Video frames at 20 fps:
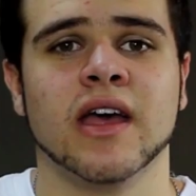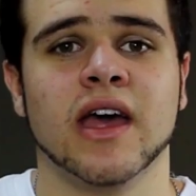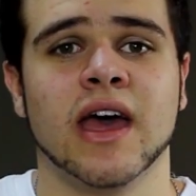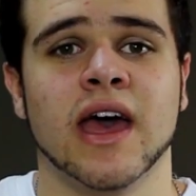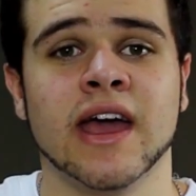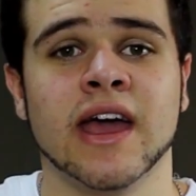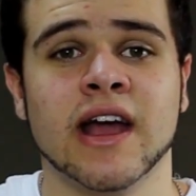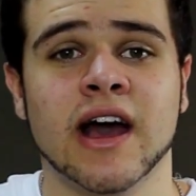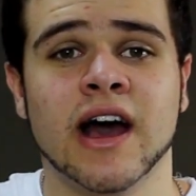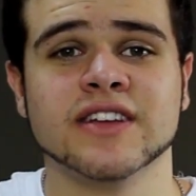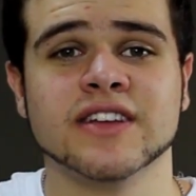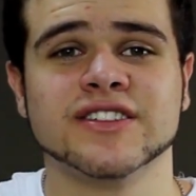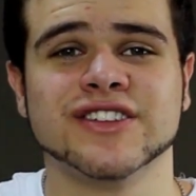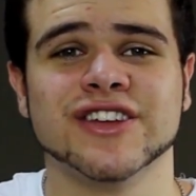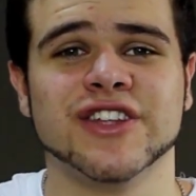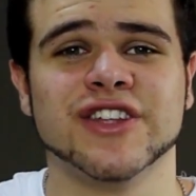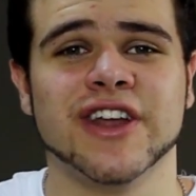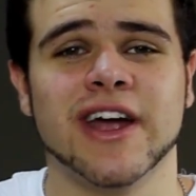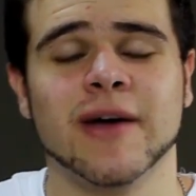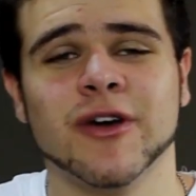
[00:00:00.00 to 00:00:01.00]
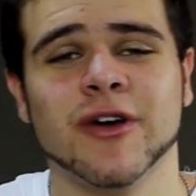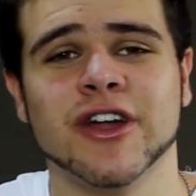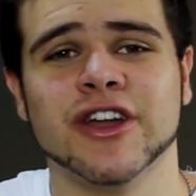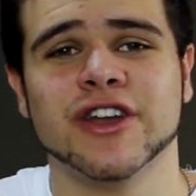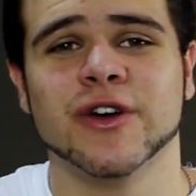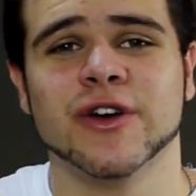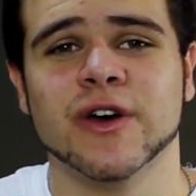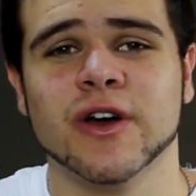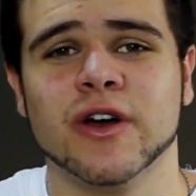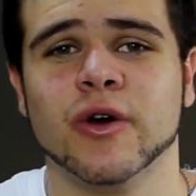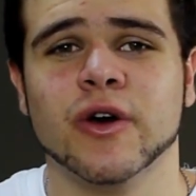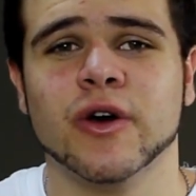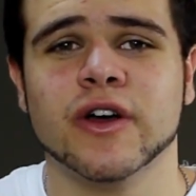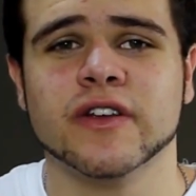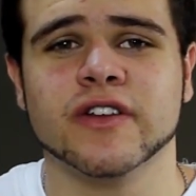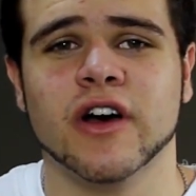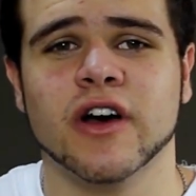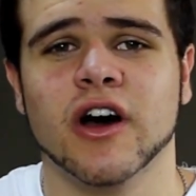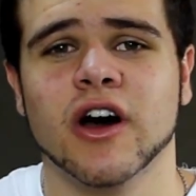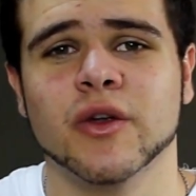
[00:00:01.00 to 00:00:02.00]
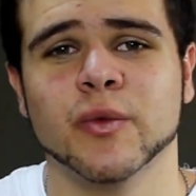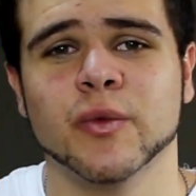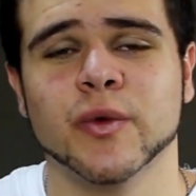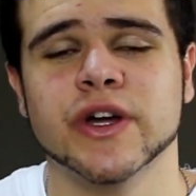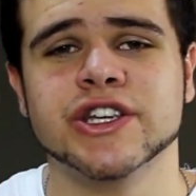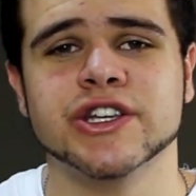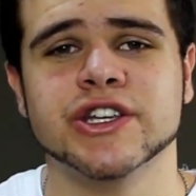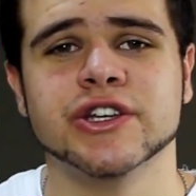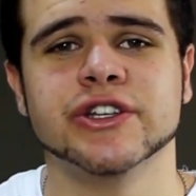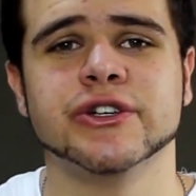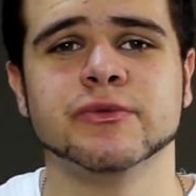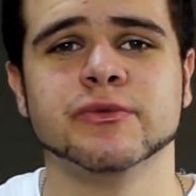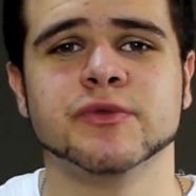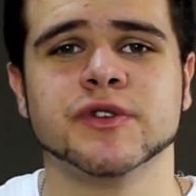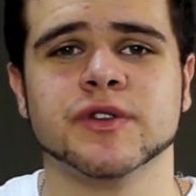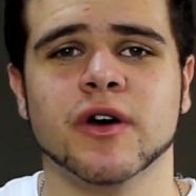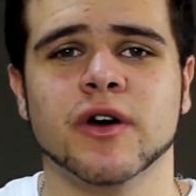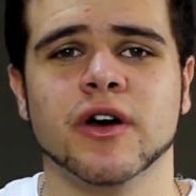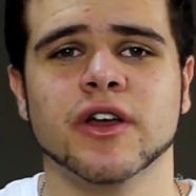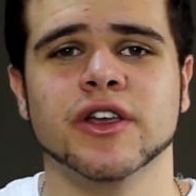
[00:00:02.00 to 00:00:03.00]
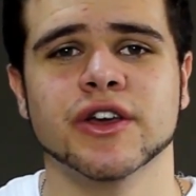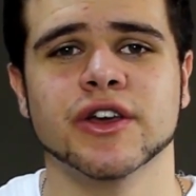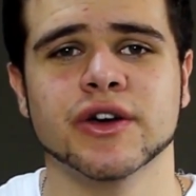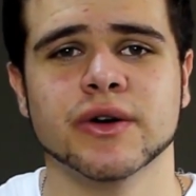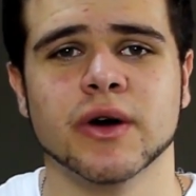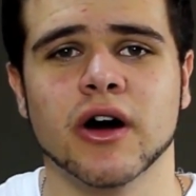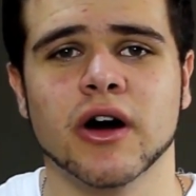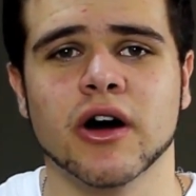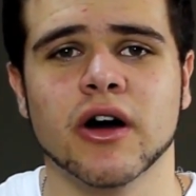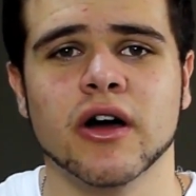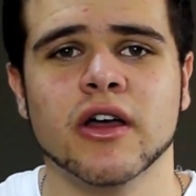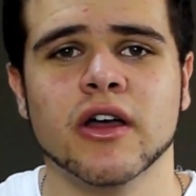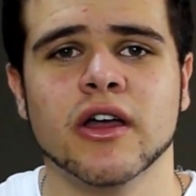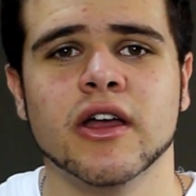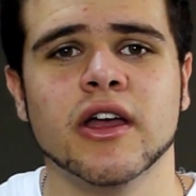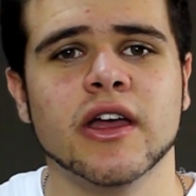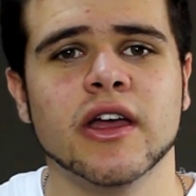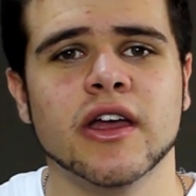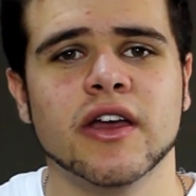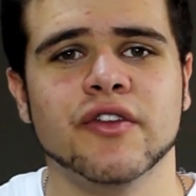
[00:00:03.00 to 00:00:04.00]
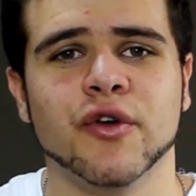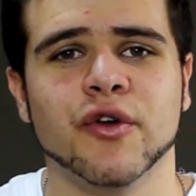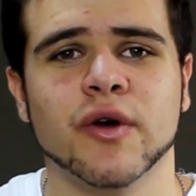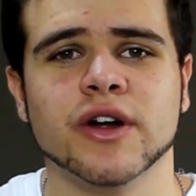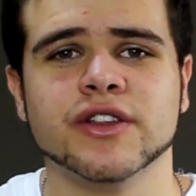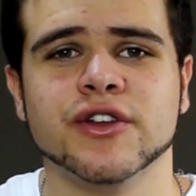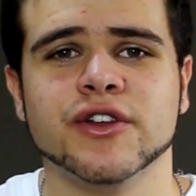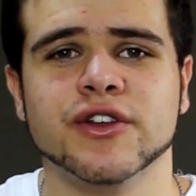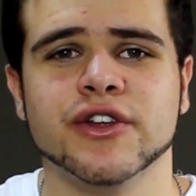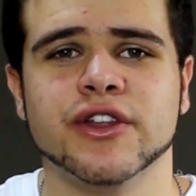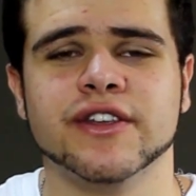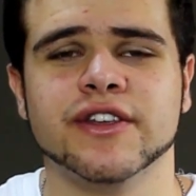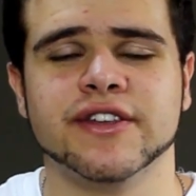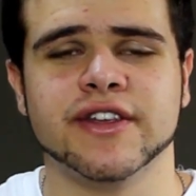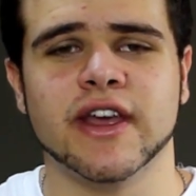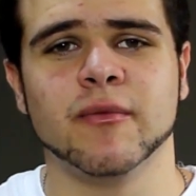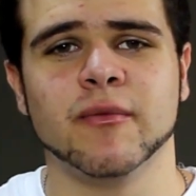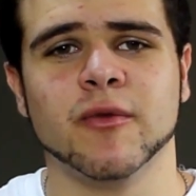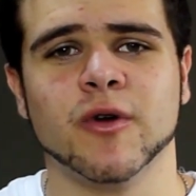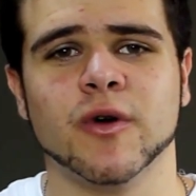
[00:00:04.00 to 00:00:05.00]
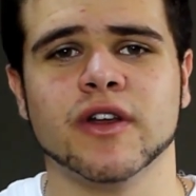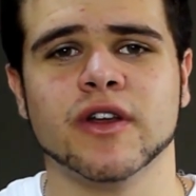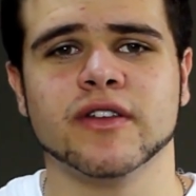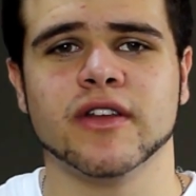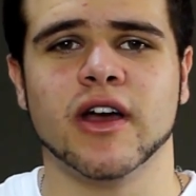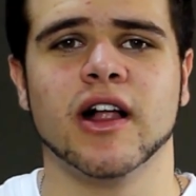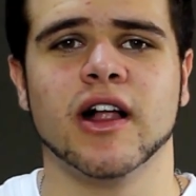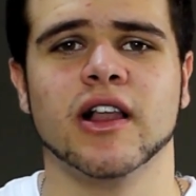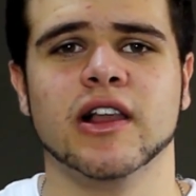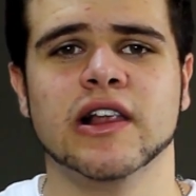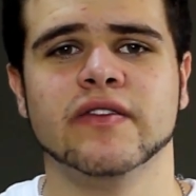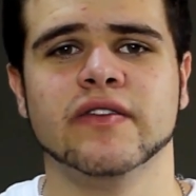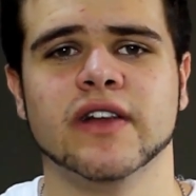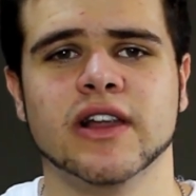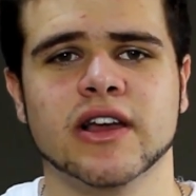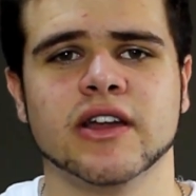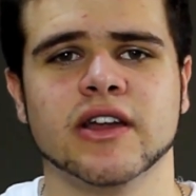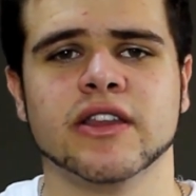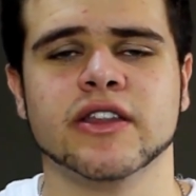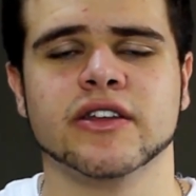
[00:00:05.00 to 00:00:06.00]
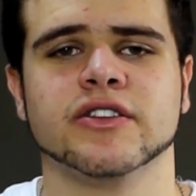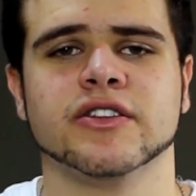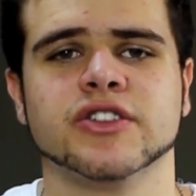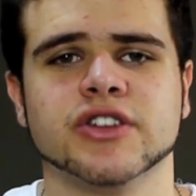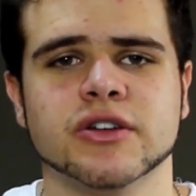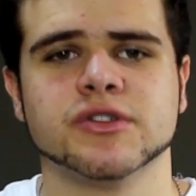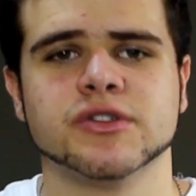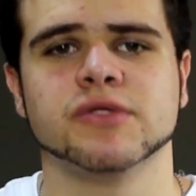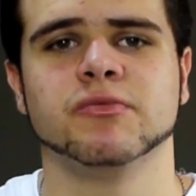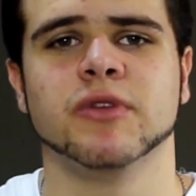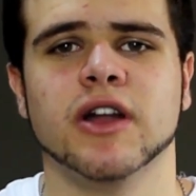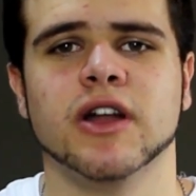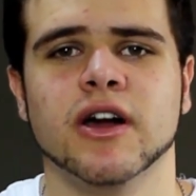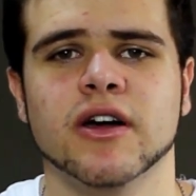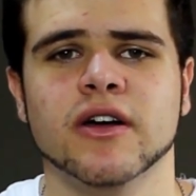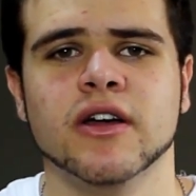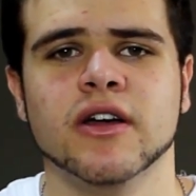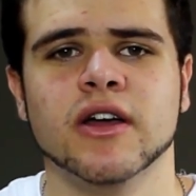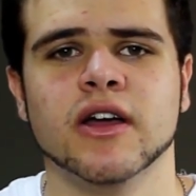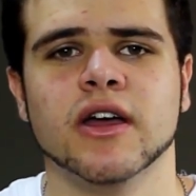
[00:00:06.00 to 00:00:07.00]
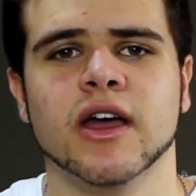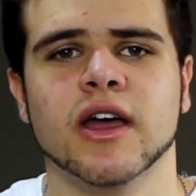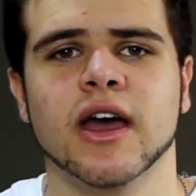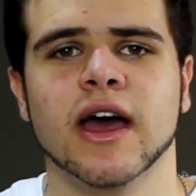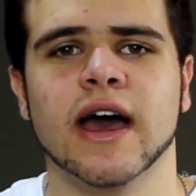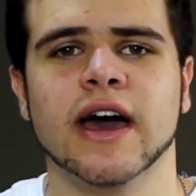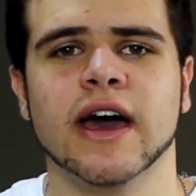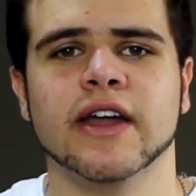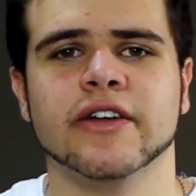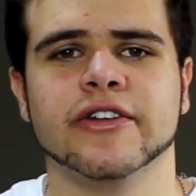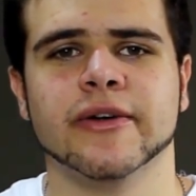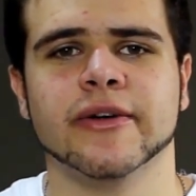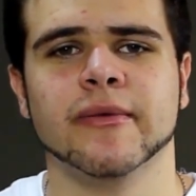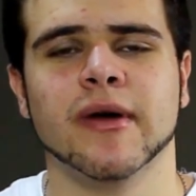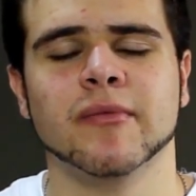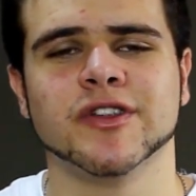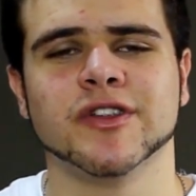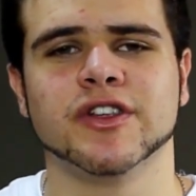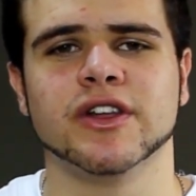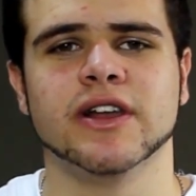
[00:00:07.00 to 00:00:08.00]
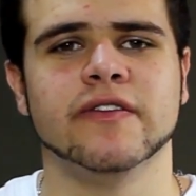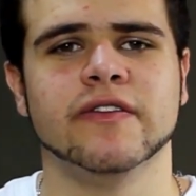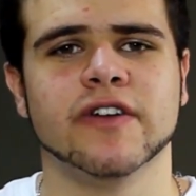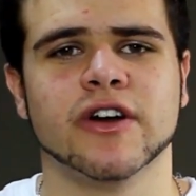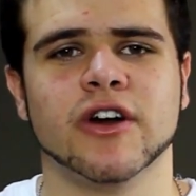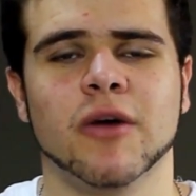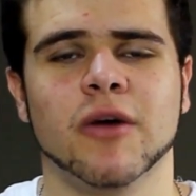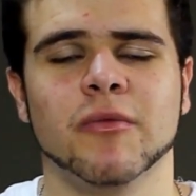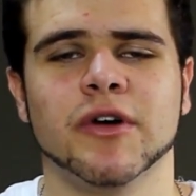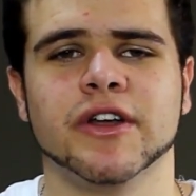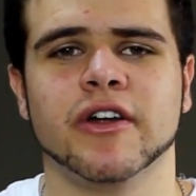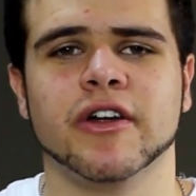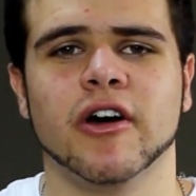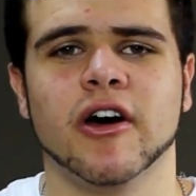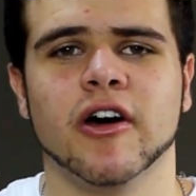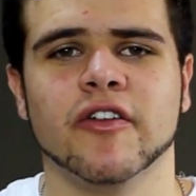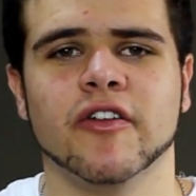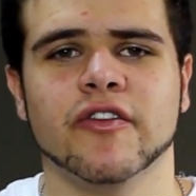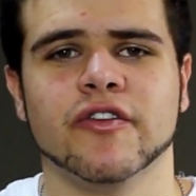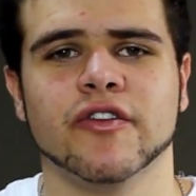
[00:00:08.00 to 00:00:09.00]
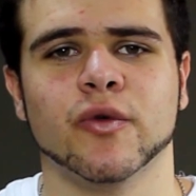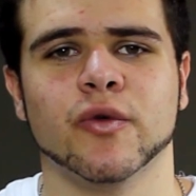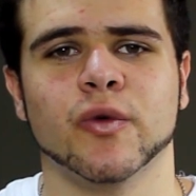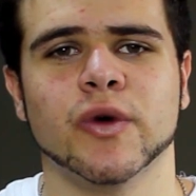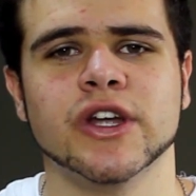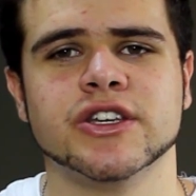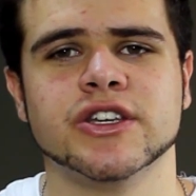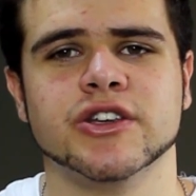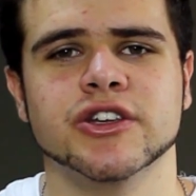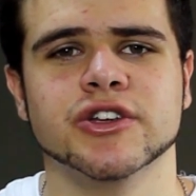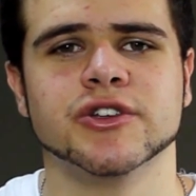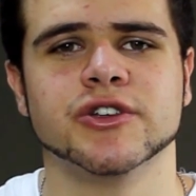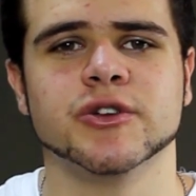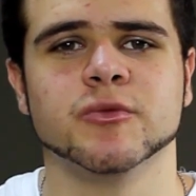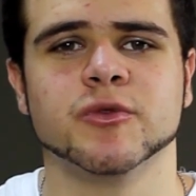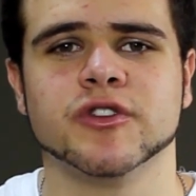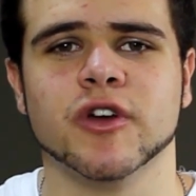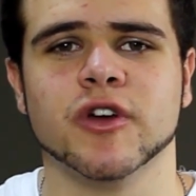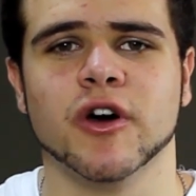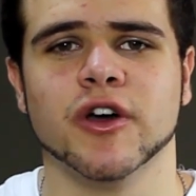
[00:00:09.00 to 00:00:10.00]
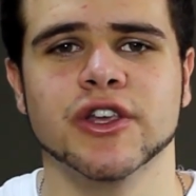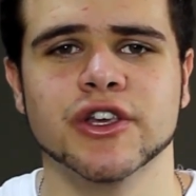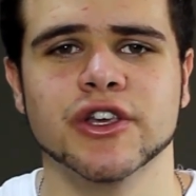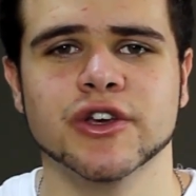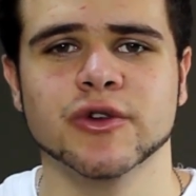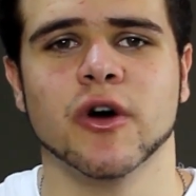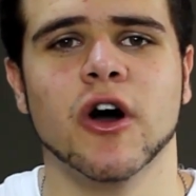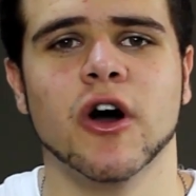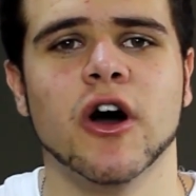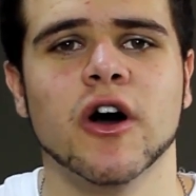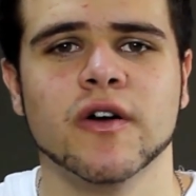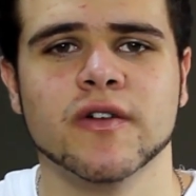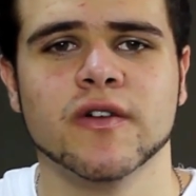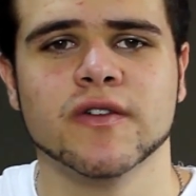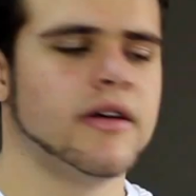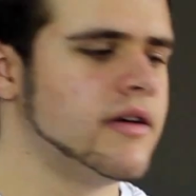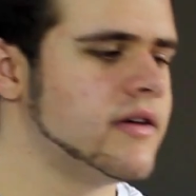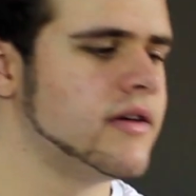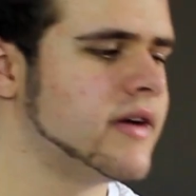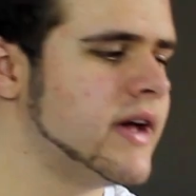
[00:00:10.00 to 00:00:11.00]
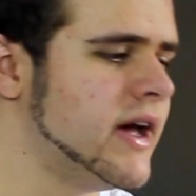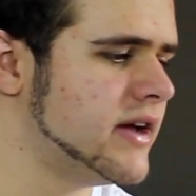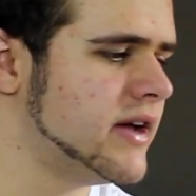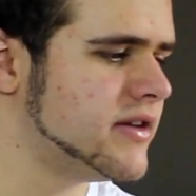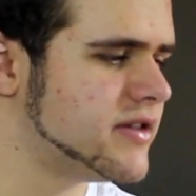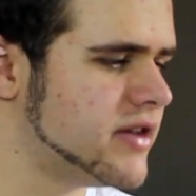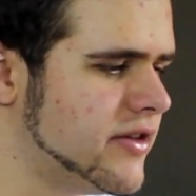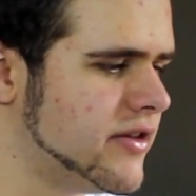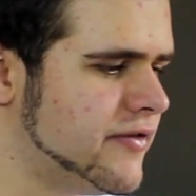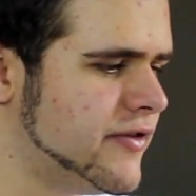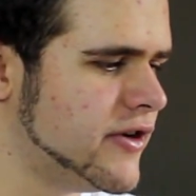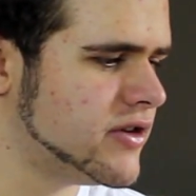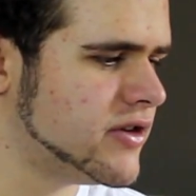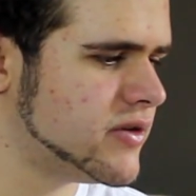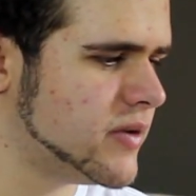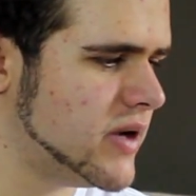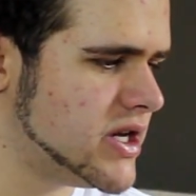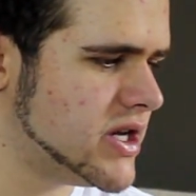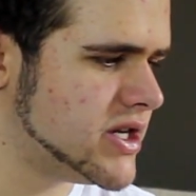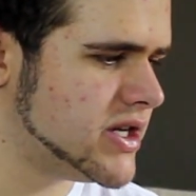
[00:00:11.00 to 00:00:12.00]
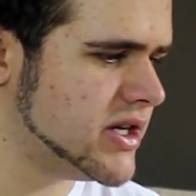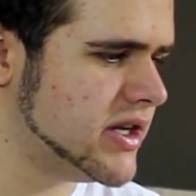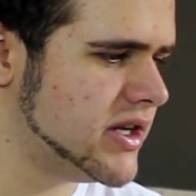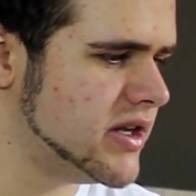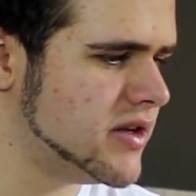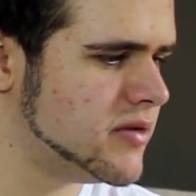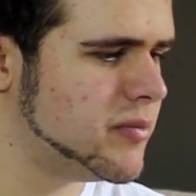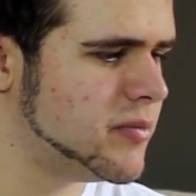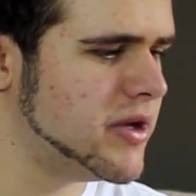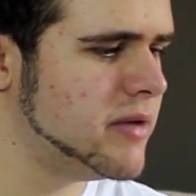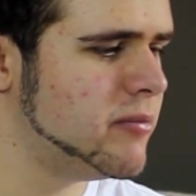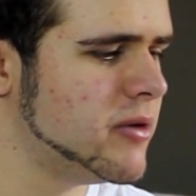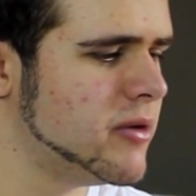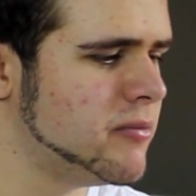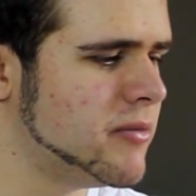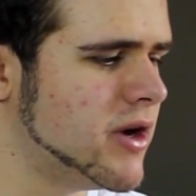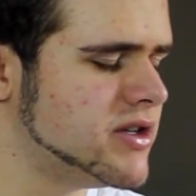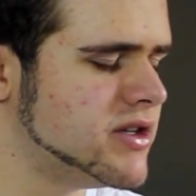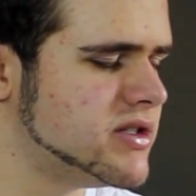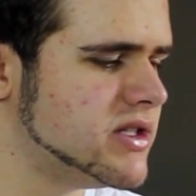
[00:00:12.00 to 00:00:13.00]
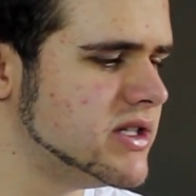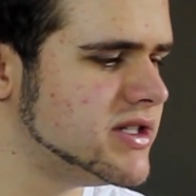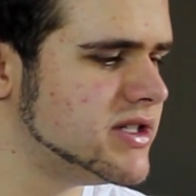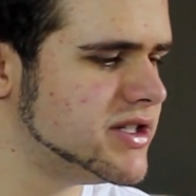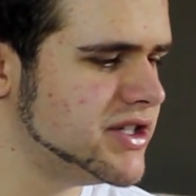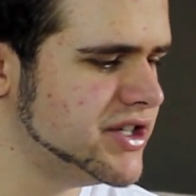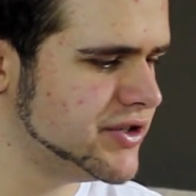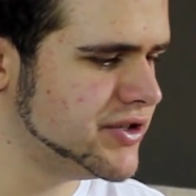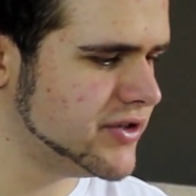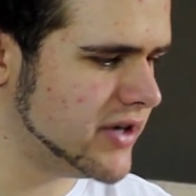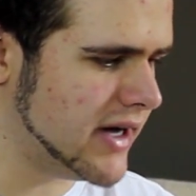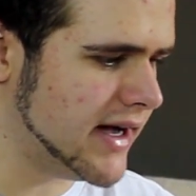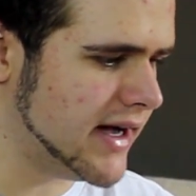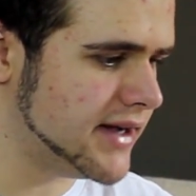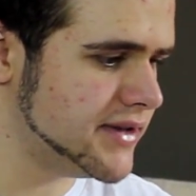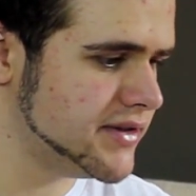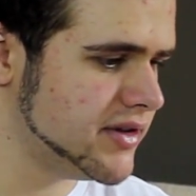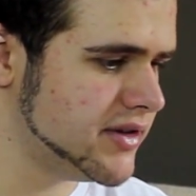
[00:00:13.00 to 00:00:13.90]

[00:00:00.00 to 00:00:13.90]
Hey guys, so today I'm going to do a quiz on which YouTube star you are. If you want to do the same quiz, I'll leave a link in the description below. And remember to leave a comment of which YouTube star you are. Okay, so the first question is, people mostly see you as